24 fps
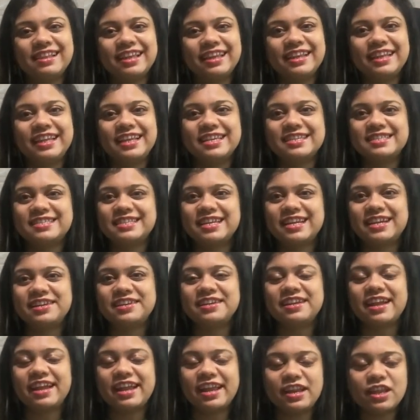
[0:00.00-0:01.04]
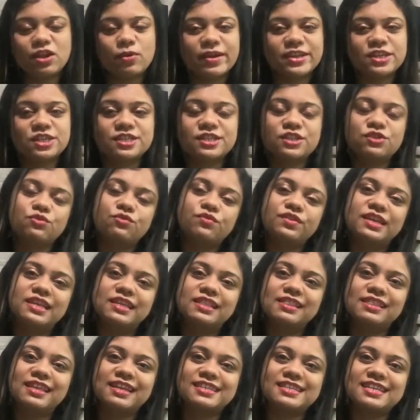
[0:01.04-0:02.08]
And in case there are any questions that you
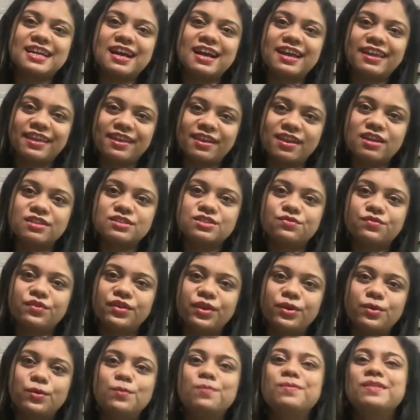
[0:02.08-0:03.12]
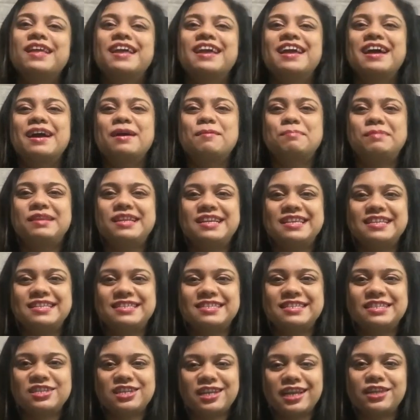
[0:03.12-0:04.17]
feel that I can answer for you,
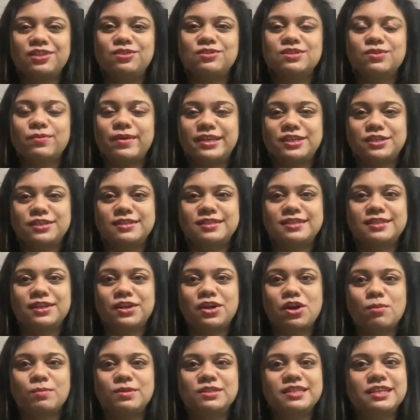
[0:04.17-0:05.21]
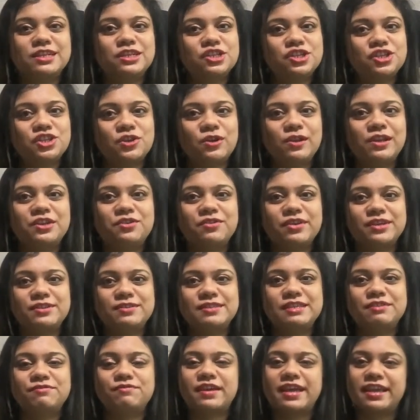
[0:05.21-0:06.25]
please share those questions in the comments. I'll surely try to
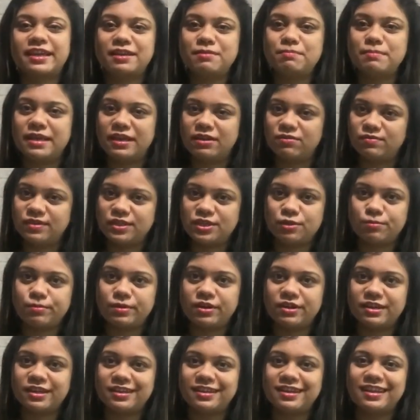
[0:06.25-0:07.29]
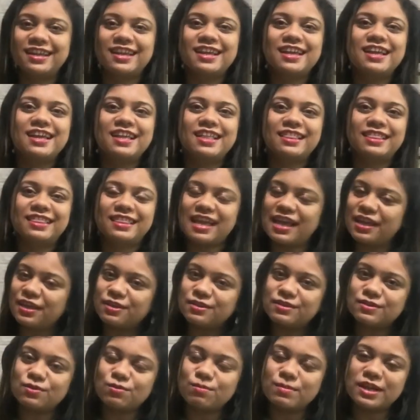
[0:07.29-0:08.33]
see if I can make a video about it. Thank
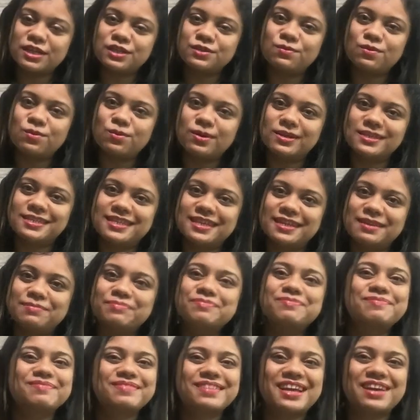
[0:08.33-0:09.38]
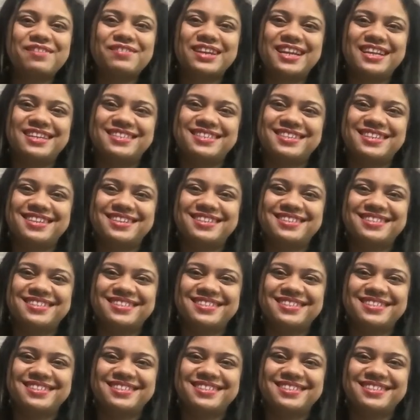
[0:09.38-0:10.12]
you so much for watching. Have a nice day.